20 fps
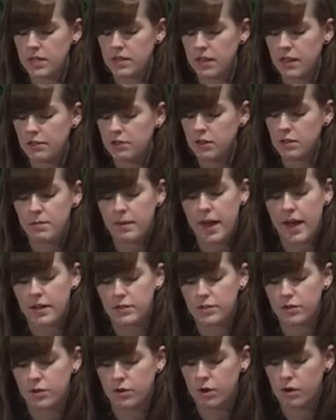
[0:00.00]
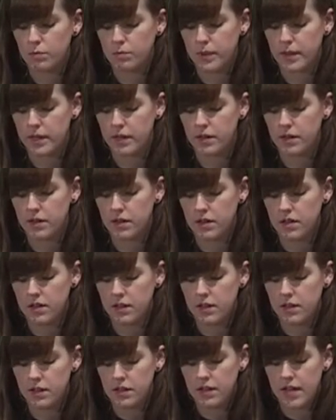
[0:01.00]
left the back door open.
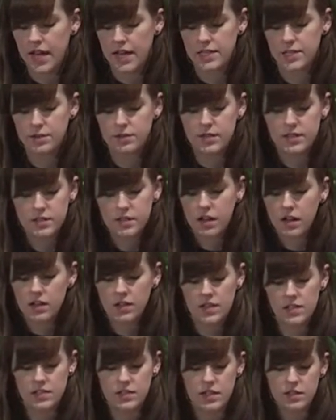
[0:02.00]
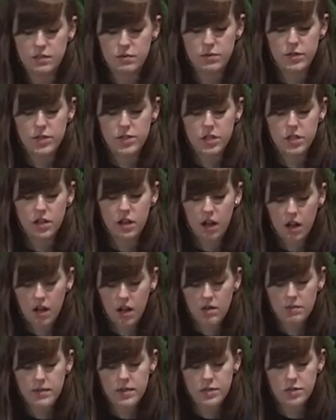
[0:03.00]
As a result, it says, we shall
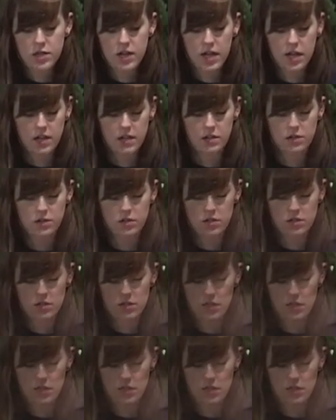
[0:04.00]
all be changed